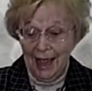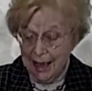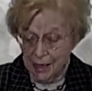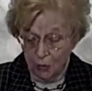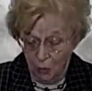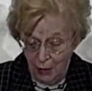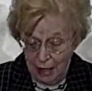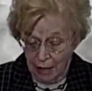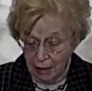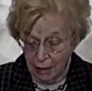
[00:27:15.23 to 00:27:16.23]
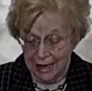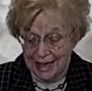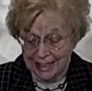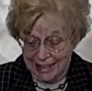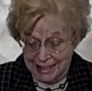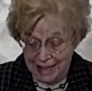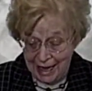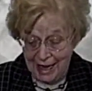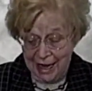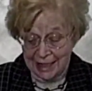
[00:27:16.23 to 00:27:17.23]
his will
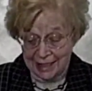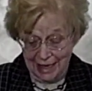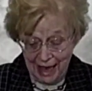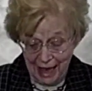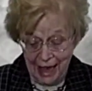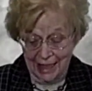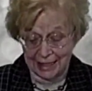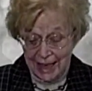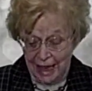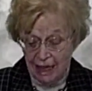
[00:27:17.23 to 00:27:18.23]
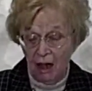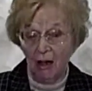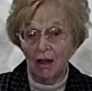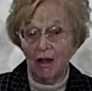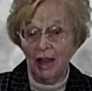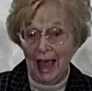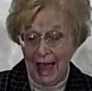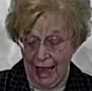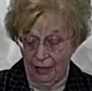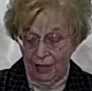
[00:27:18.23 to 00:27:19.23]
stands as a guard
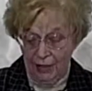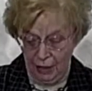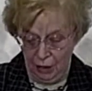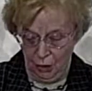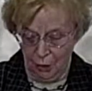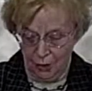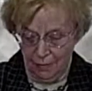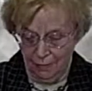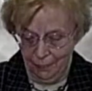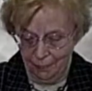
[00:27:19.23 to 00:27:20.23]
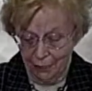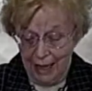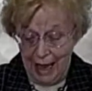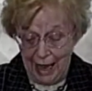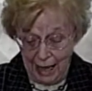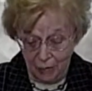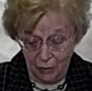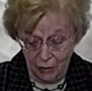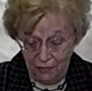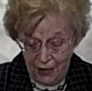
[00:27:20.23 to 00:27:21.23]
at the door and
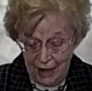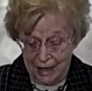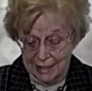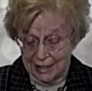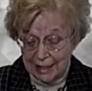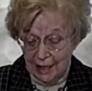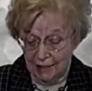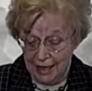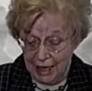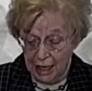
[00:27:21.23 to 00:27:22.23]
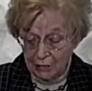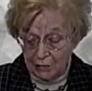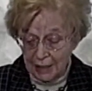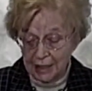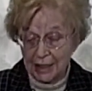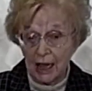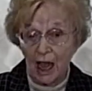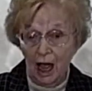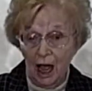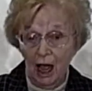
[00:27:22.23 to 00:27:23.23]
prevents the entrance
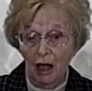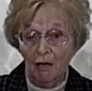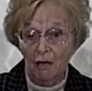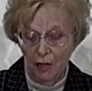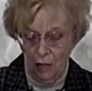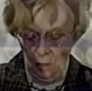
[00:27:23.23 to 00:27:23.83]
of the